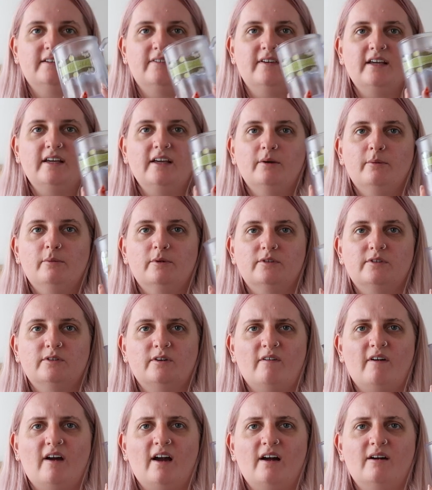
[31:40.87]
I think it was
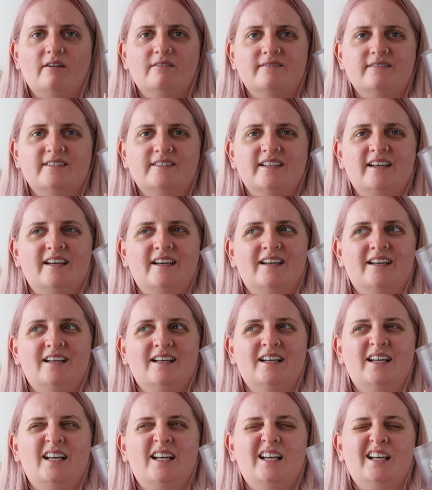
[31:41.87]
around
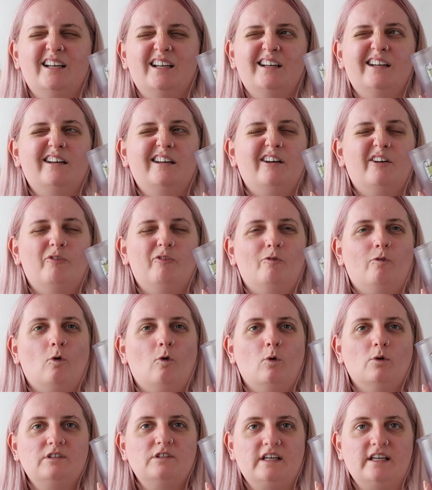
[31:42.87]

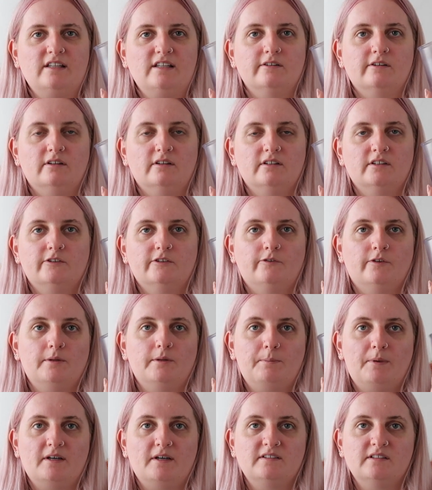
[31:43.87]
$14 for the
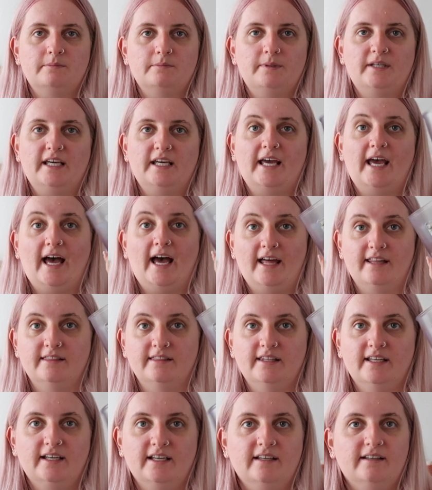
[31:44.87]
butterbeer
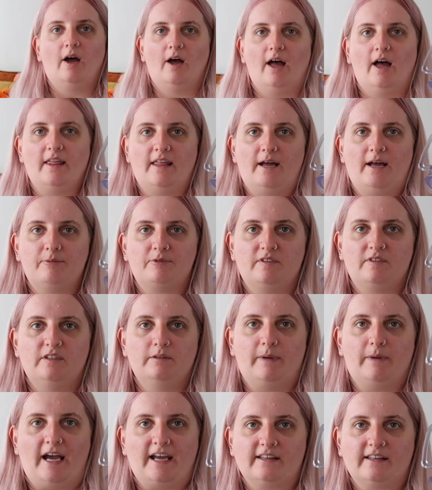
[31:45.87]
and this. An
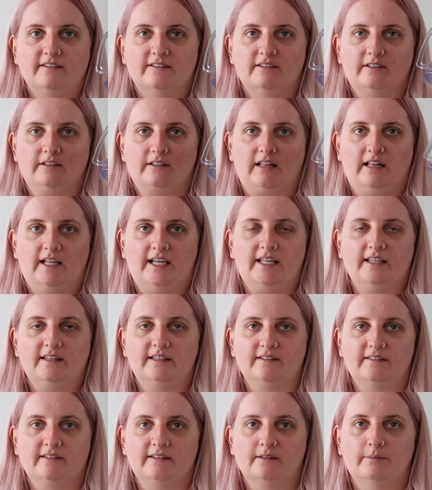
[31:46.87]
absolute pain to clean
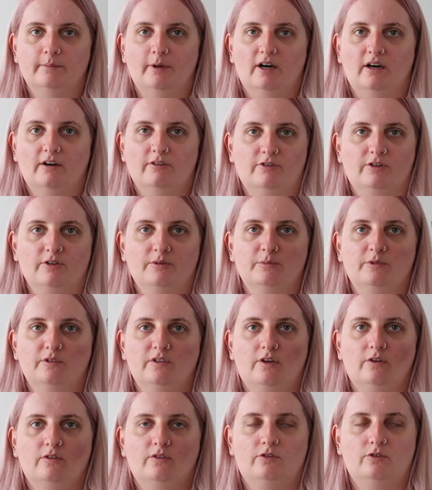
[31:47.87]
this in the bathrooms
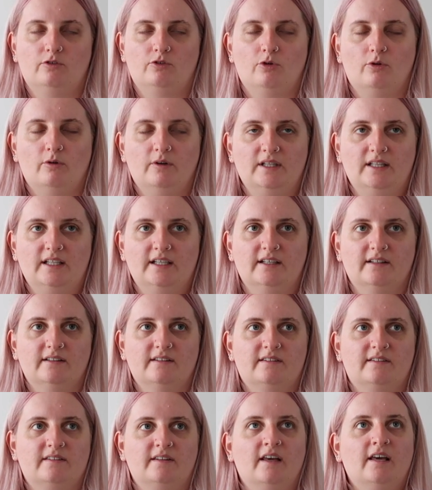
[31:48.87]
because the
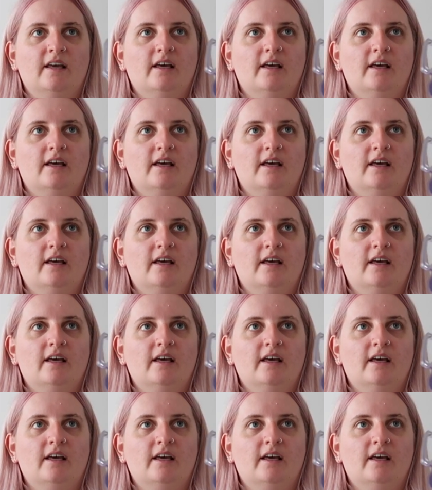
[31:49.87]
toilets